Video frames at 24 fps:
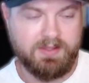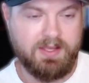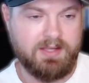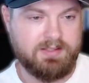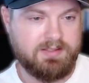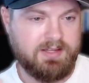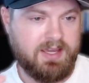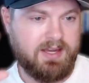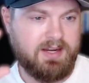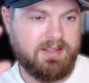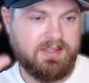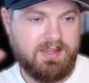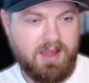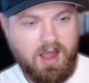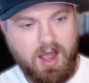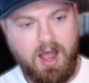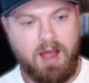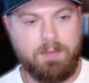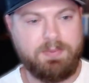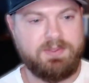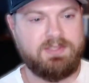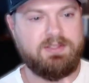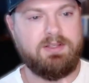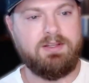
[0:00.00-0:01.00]
And that's kind of the
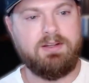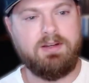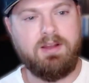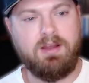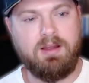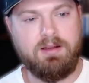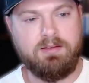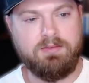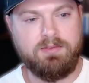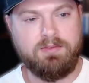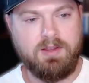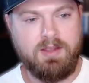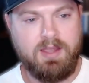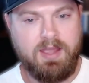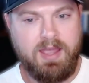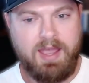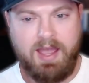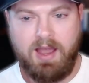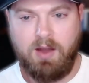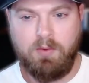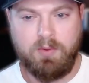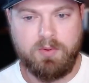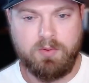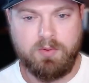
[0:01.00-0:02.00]
opposite of
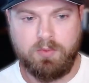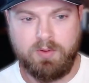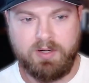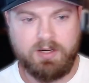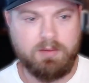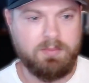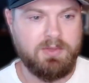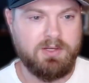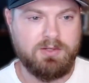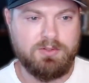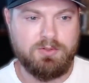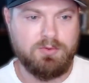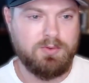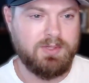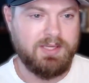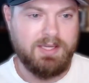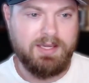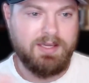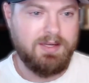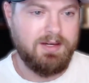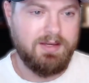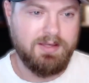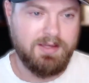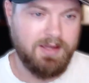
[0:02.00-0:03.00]
how we would recommend
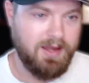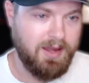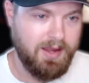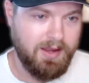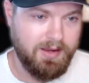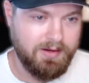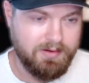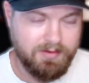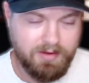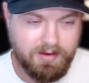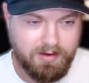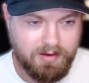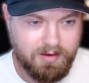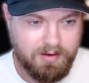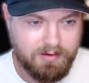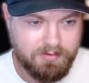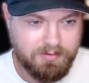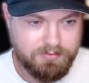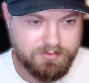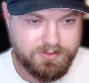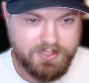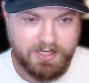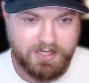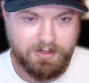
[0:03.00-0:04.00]
doing any kind
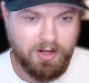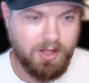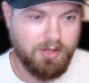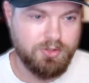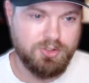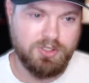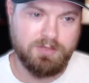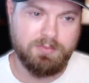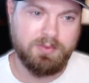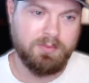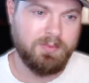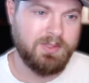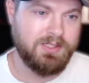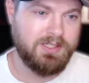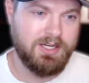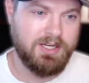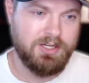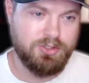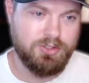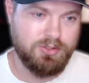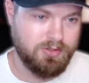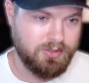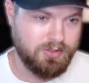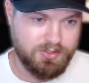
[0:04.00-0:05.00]
of technology
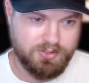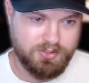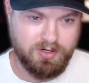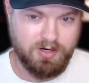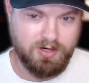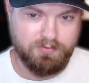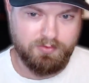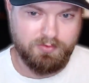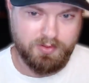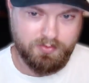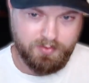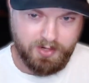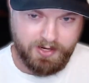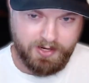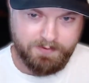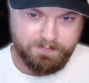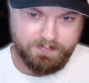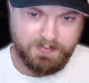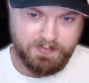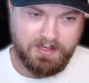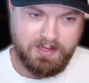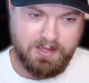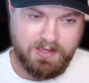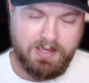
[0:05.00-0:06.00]
implementation or discovery,
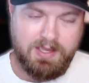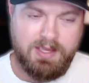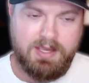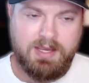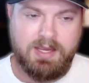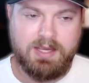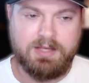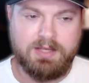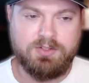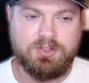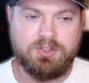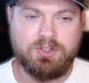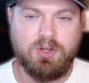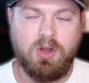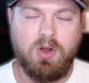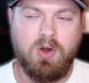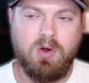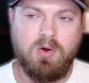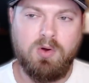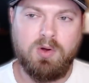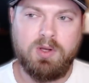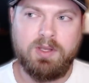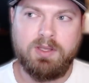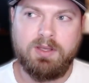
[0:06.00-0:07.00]
right? And
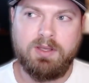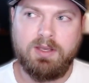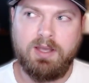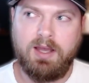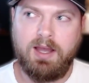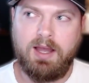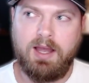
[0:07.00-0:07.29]
so